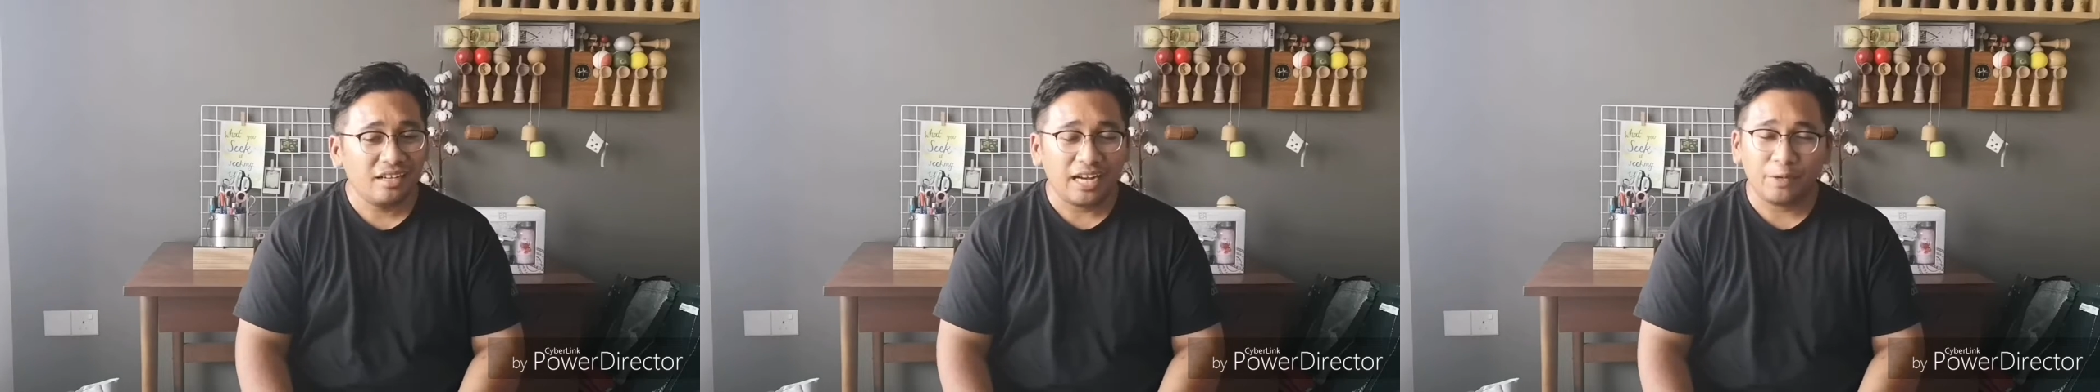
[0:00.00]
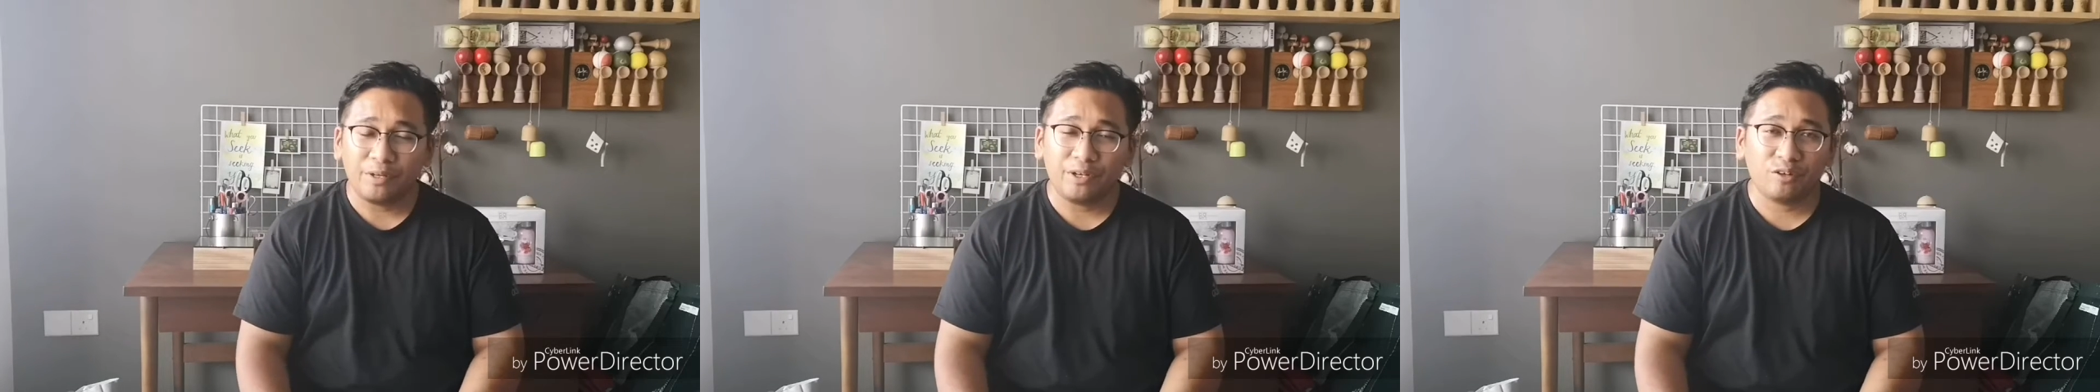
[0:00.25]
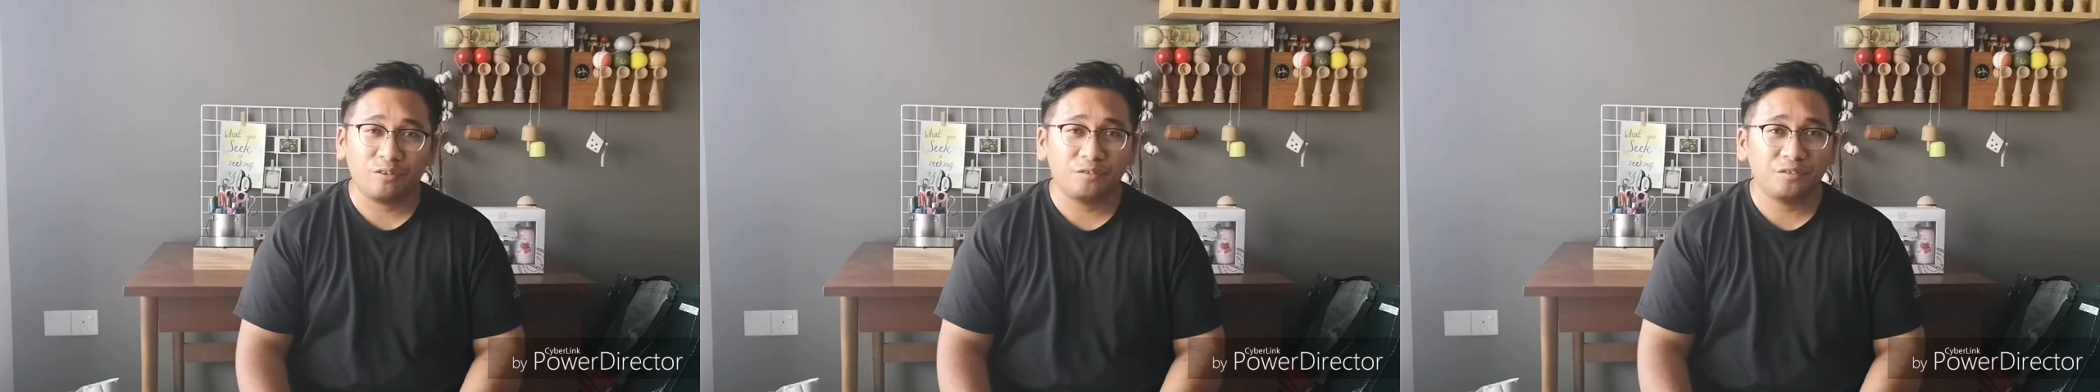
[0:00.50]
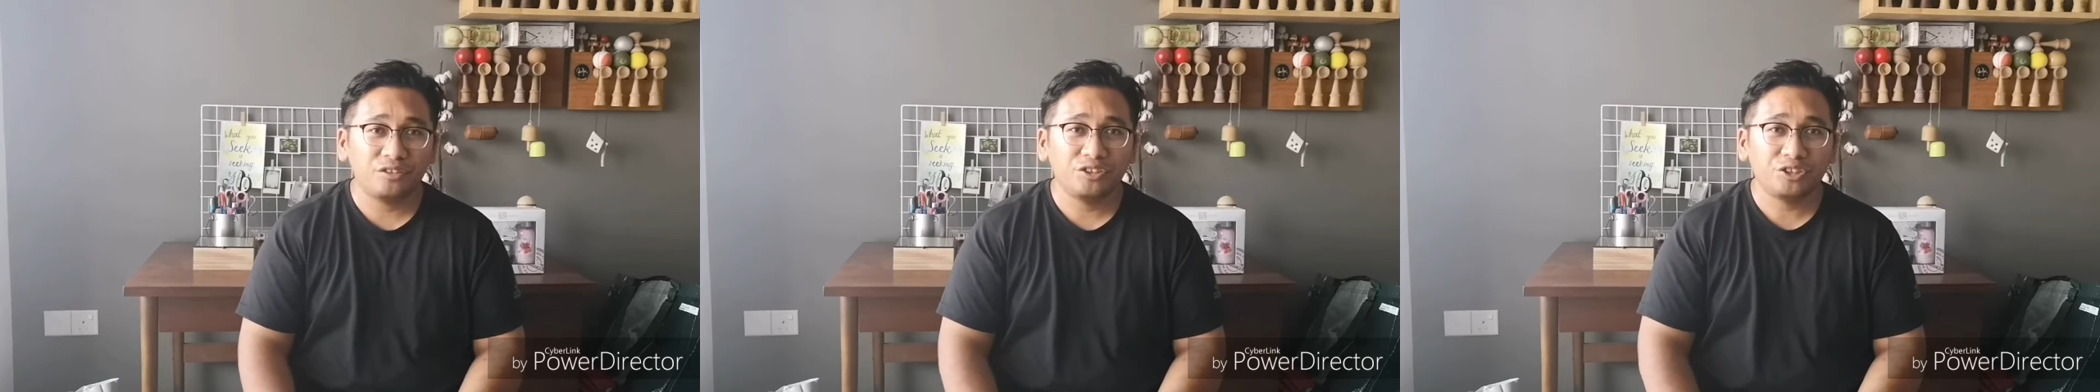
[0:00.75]
I went
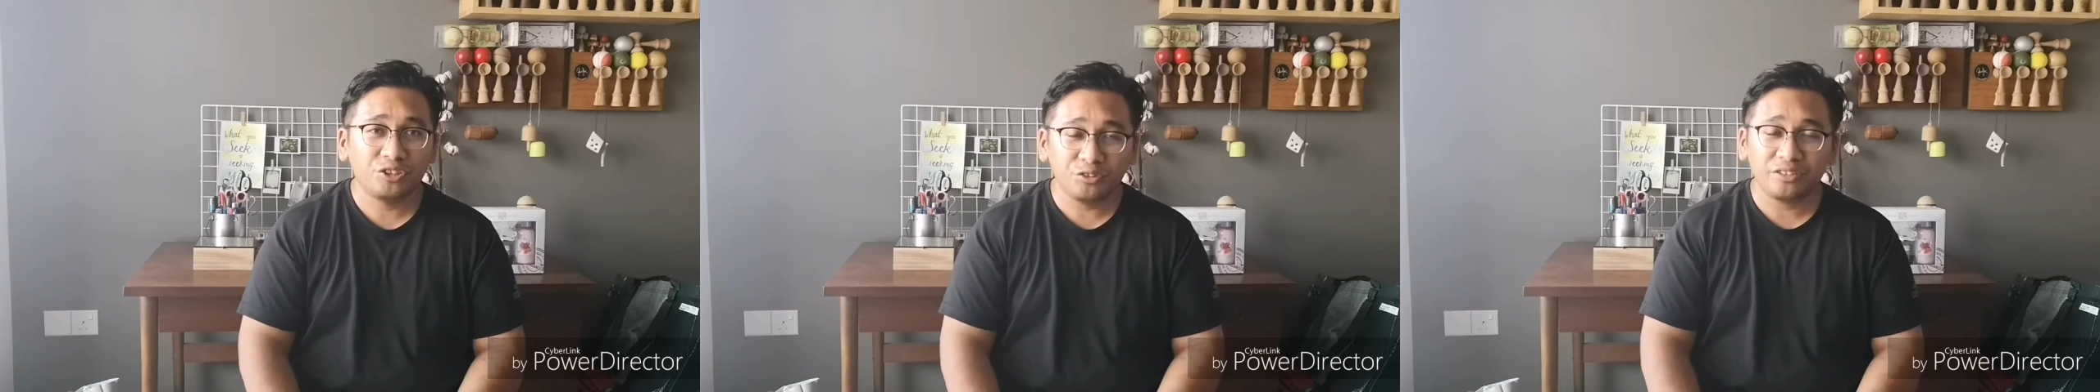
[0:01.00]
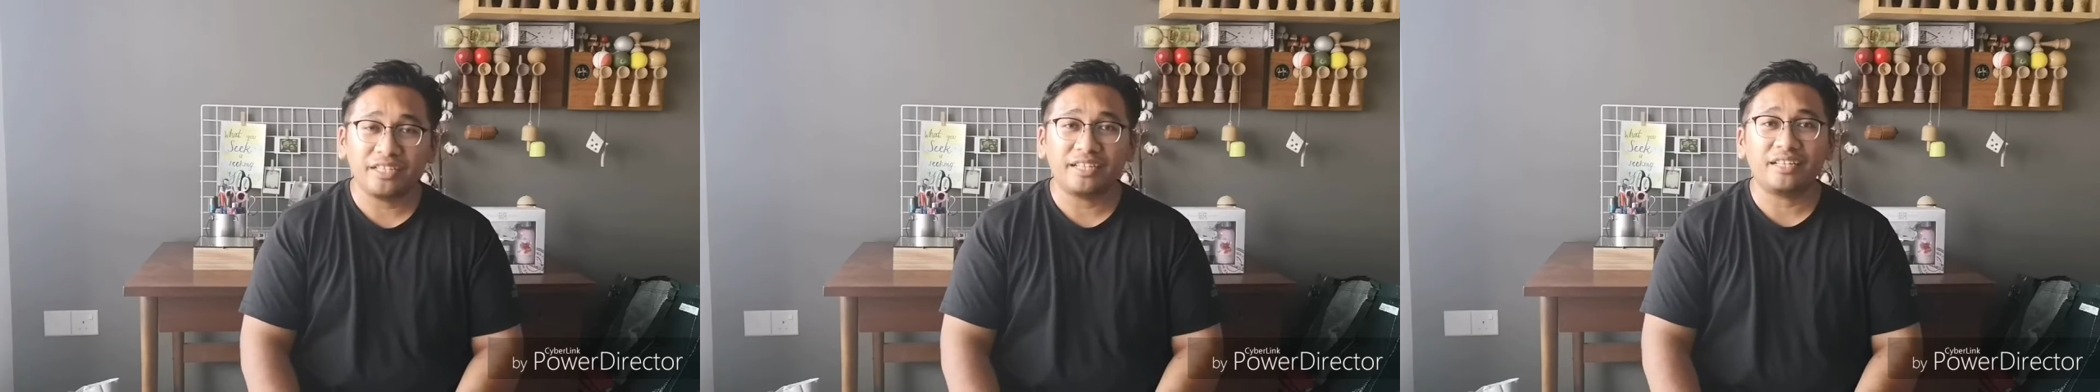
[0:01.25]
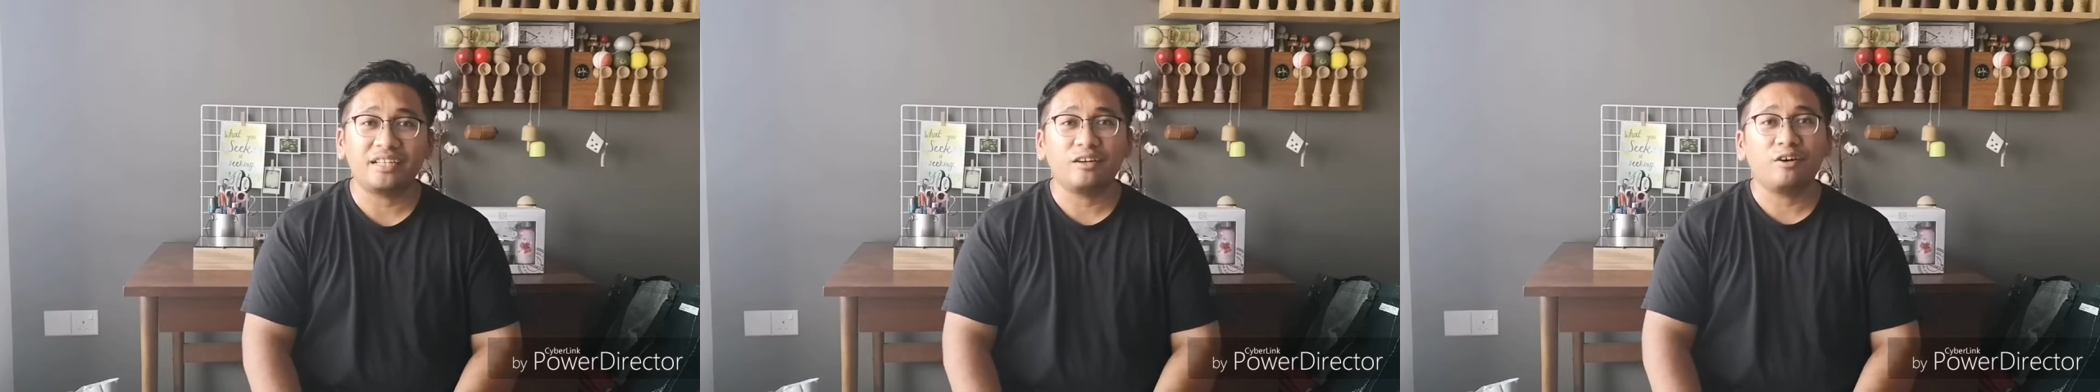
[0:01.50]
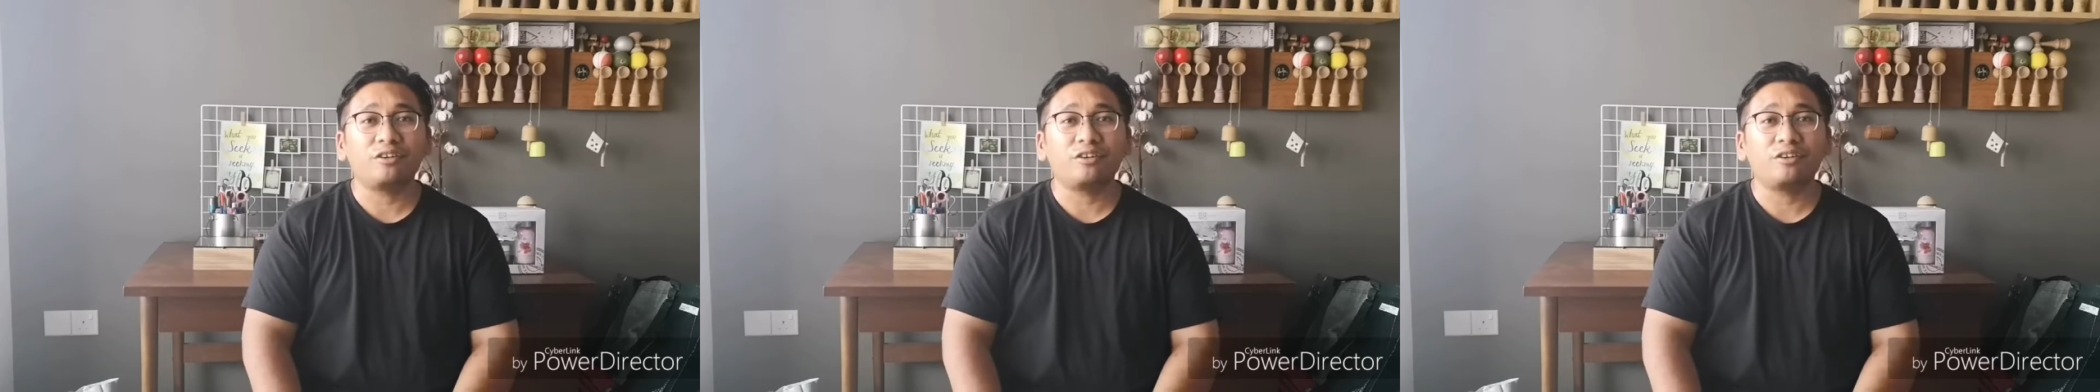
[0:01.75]
off shooting